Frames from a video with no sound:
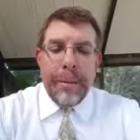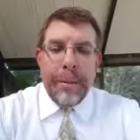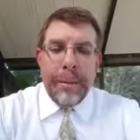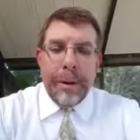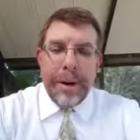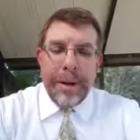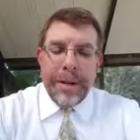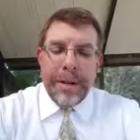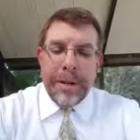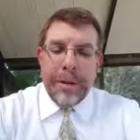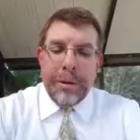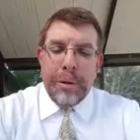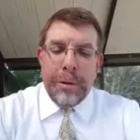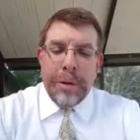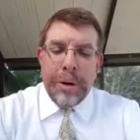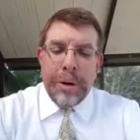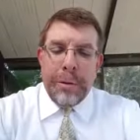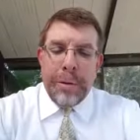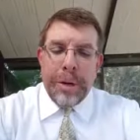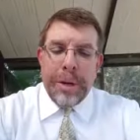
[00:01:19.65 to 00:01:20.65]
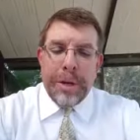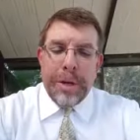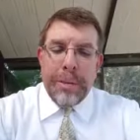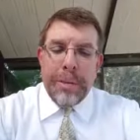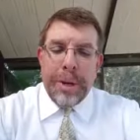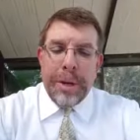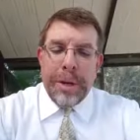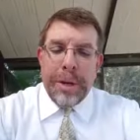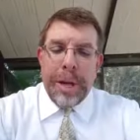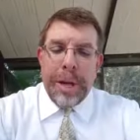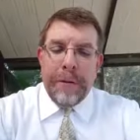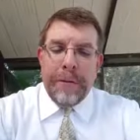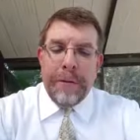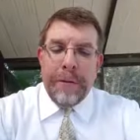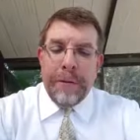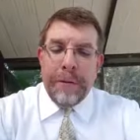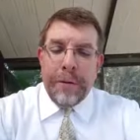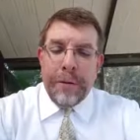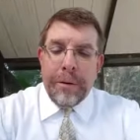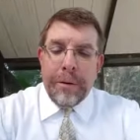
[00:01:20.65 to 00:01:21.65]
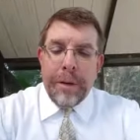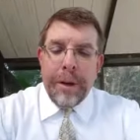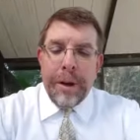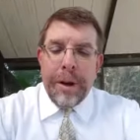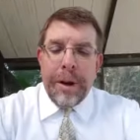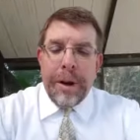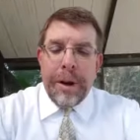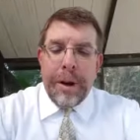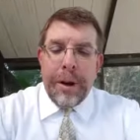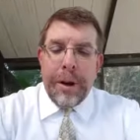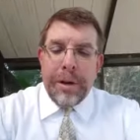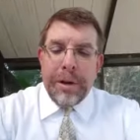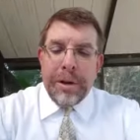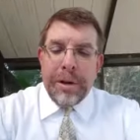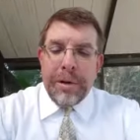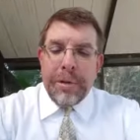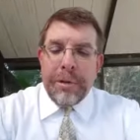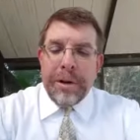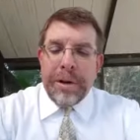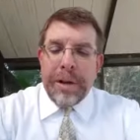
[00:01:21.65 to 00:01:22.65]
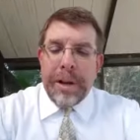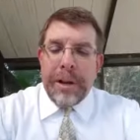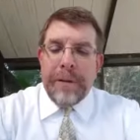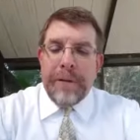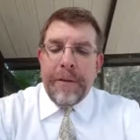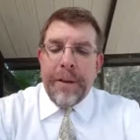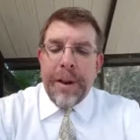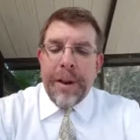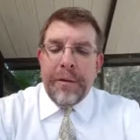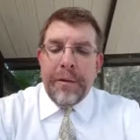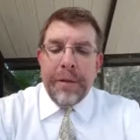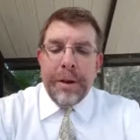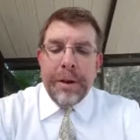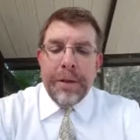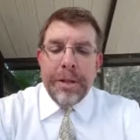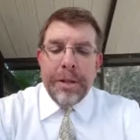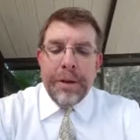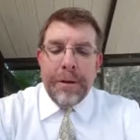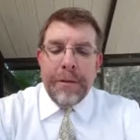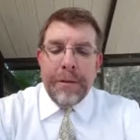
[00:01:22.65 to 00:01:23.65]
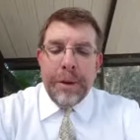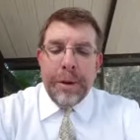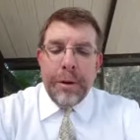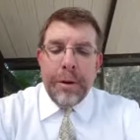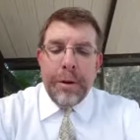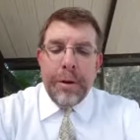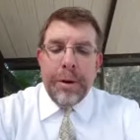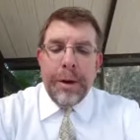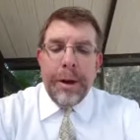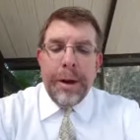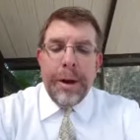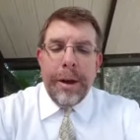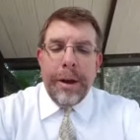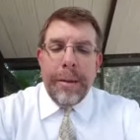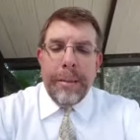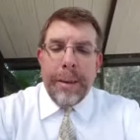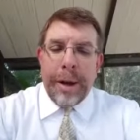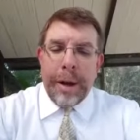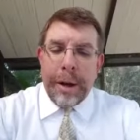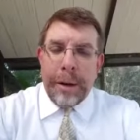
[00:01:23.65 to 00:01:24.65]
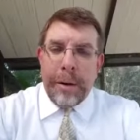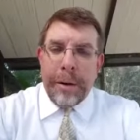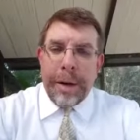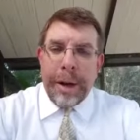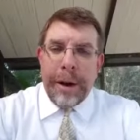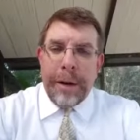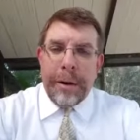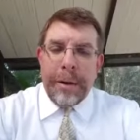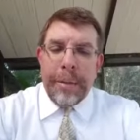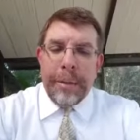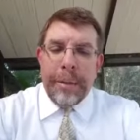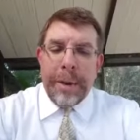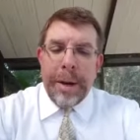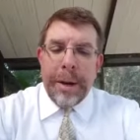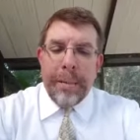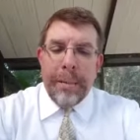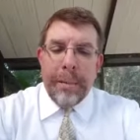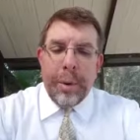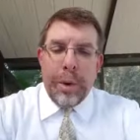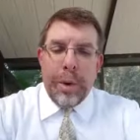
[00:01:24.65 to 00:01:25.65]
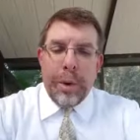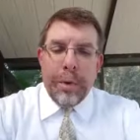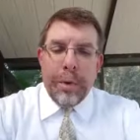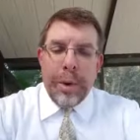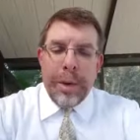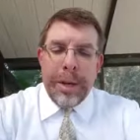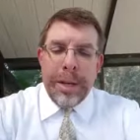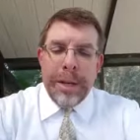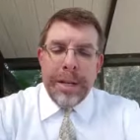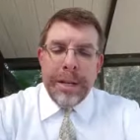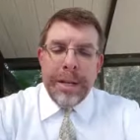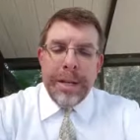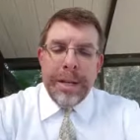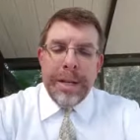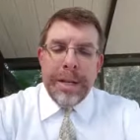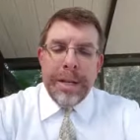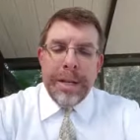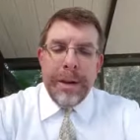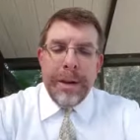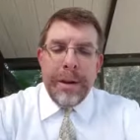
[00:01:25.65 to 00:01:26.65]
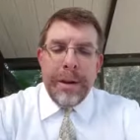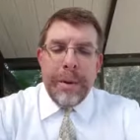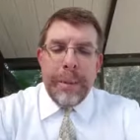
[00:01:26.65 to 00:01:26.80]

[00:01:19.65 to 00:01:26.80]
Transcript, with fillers: Praise the Lord, and we should be thankful for all of those that faithfully serve the Lord by going out and being bold witnesses,